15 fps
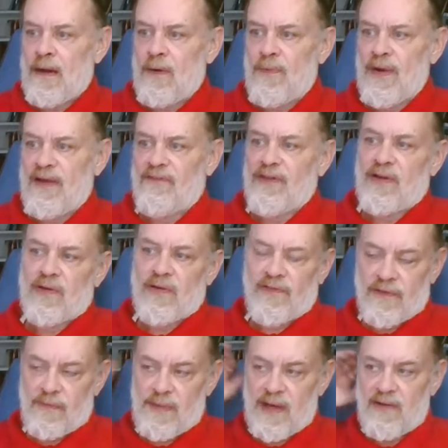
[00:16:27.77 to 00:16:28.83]
a revenue of
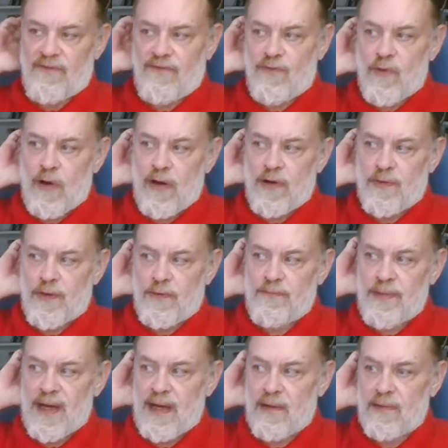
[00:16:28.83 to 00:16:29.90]
about 400
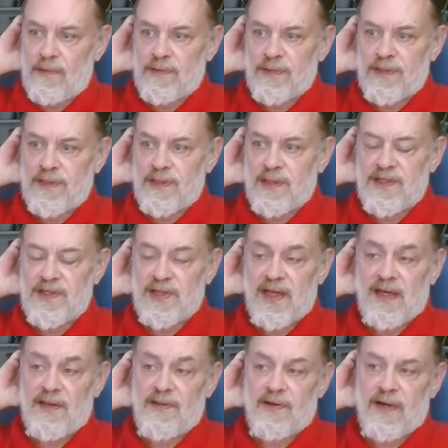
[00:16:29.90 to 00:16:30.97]
pounds, and the
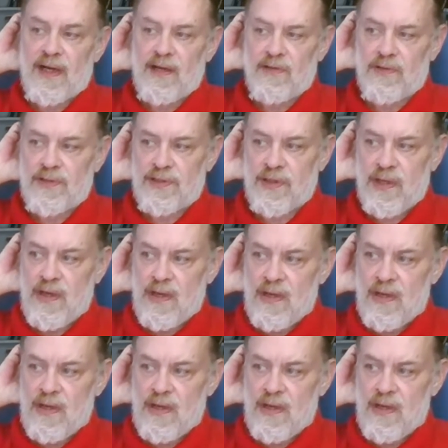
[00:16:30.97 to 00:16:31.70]
site of their house